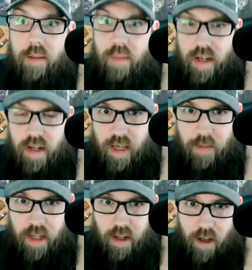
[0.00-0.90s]
yet he kept
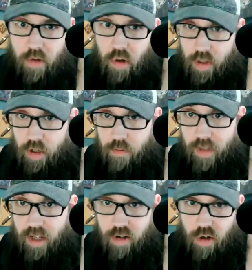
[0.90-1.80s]
getting opportunities just
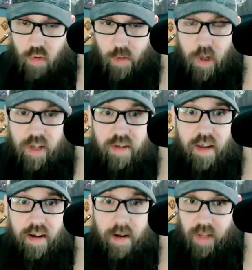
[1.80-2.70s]
because of who he was.
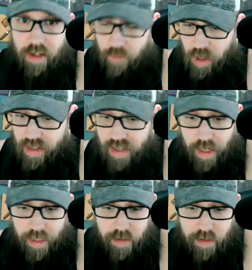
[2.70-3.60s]
And I'm not afraid to
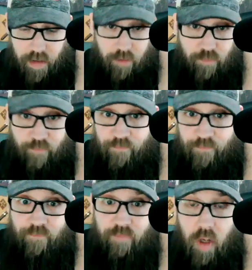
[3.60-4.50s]
say it. So
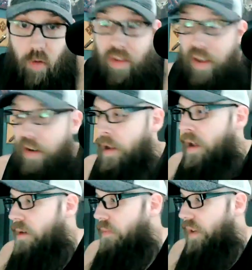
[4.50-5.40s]
deal with it.
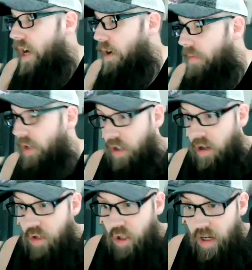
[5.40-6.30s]
But now I'm going to
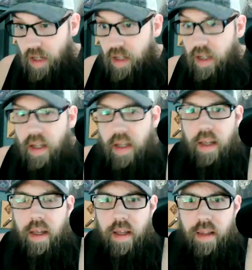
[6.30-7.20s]
go enjoy
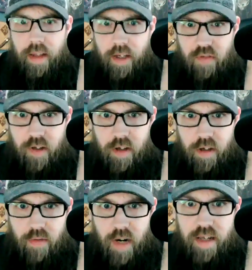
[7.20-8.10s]
the
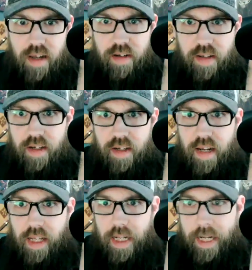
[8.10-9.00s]
Xfinity race. Hannah's going to
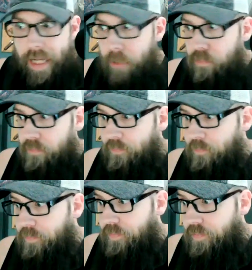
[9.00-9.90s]
take a nap.
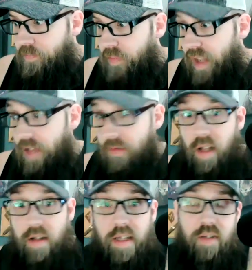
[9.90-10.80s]
I haven't
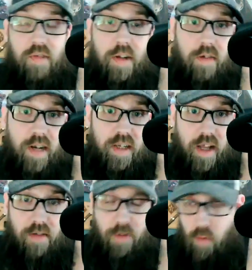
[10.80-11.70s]
got to see an Xfinity race
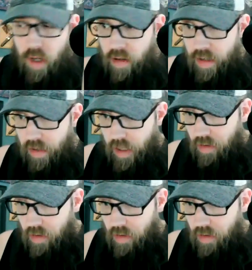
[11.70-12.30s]
live in a while. You know, get